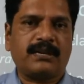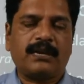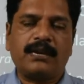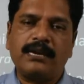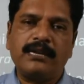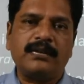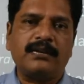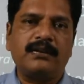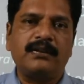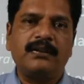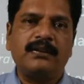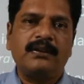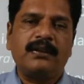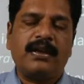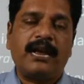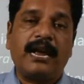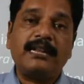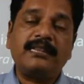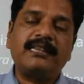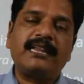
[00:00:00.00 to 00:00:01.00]
clear,
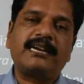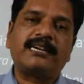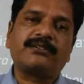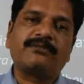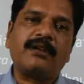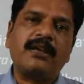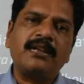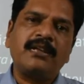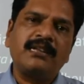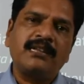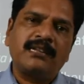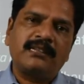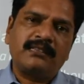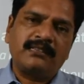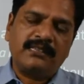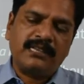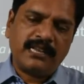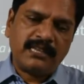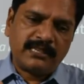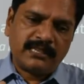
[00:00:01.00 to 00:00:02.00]
and that's why
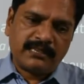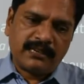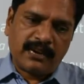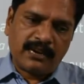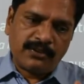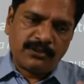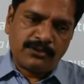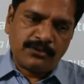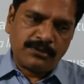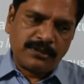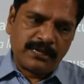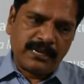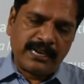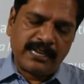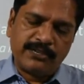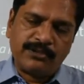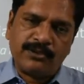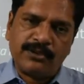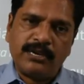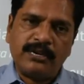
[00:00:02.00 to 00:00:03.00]
they start to
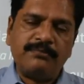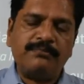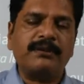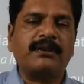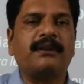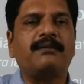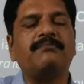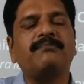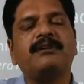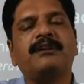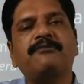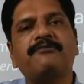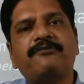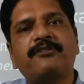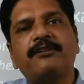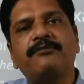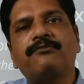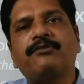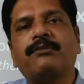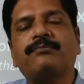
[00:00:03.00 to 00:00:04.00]
gradually become
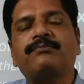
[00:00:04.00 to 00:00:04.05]
different